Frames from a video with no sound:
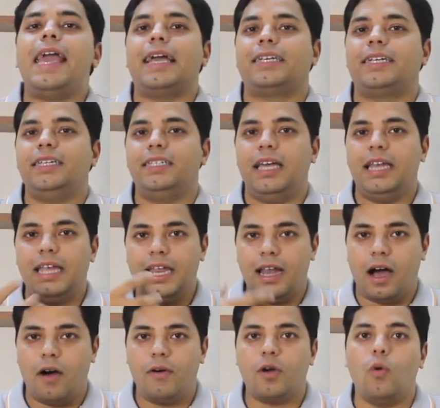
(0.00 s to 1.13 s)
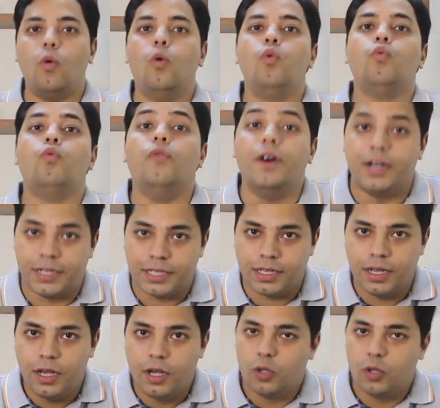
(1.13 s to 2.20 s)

extension in our own words.